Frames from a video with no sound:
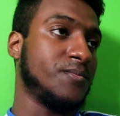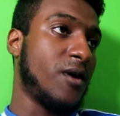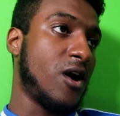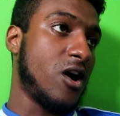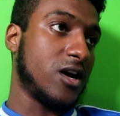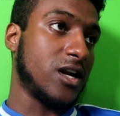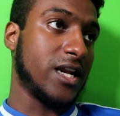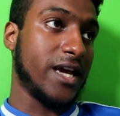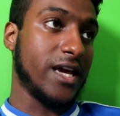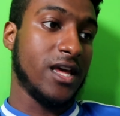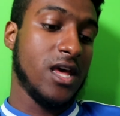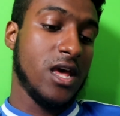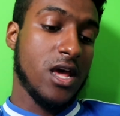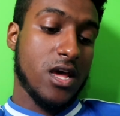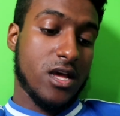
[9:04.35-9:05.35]

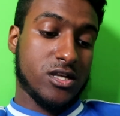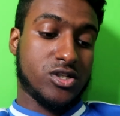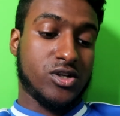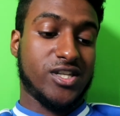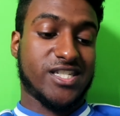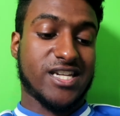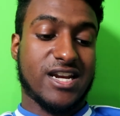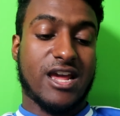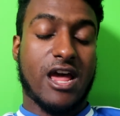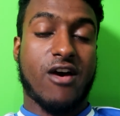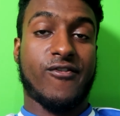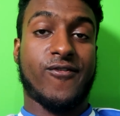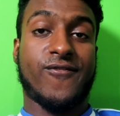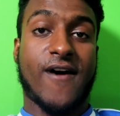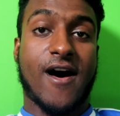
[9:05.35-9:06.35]
Barkley. So he's going to
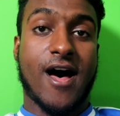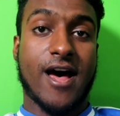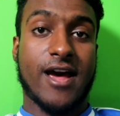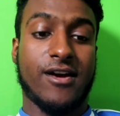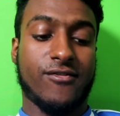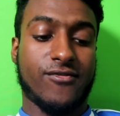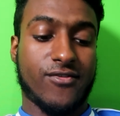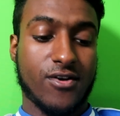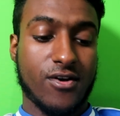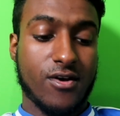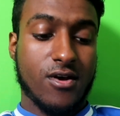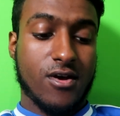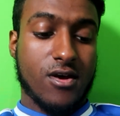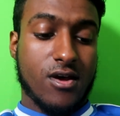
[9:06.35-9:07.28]
get a 5.